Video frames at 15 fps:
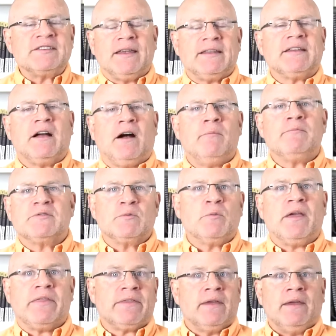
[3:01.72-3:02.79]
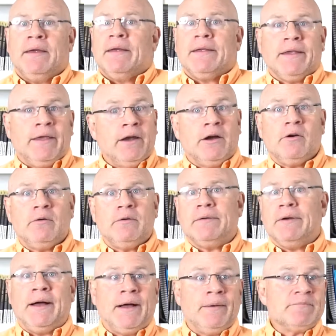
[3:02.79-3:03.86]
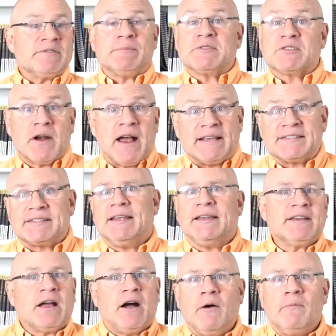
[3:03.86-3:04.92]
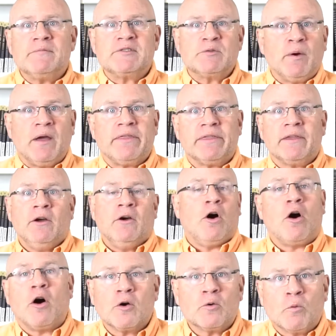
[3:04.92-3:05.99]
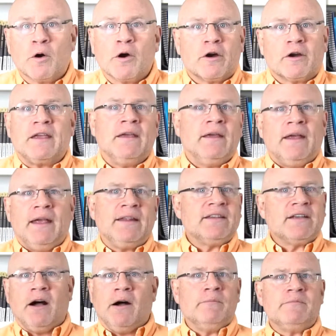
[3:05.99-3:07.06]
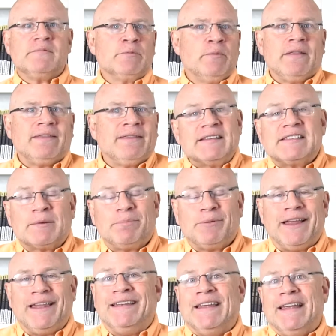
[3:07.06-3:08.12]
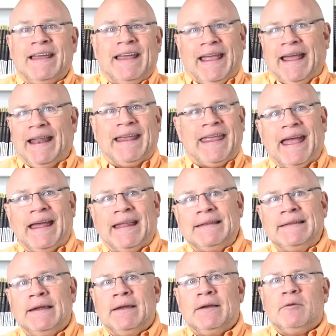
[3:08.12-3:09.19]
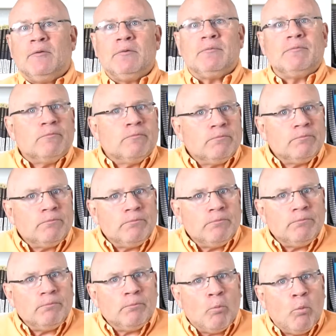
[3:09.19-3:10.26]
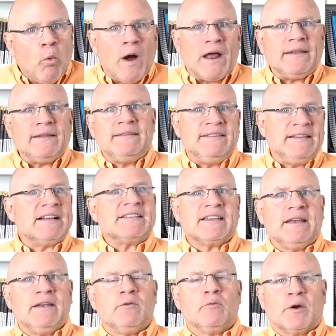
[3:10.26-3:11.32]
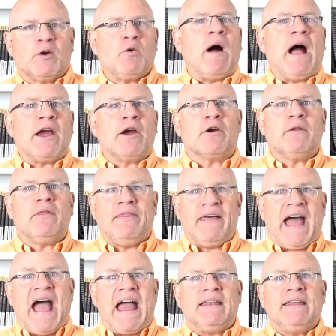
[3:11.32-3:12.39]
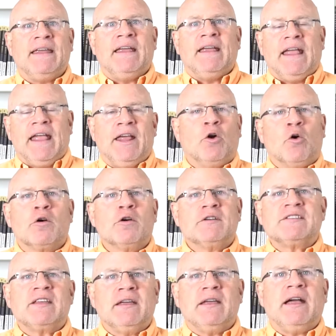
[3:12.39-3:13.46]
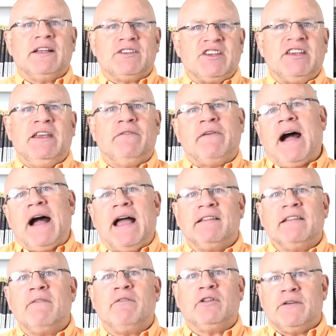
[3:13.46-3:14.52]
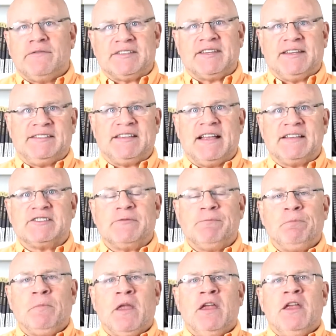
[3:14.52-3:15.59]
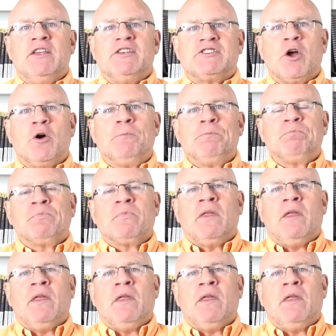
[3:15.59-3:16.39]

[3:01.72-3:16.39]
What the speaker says: it comes with some stress. It comes with hard work. It comes with discipline. And again, what doesn't require that in order to achieve a high level of success? So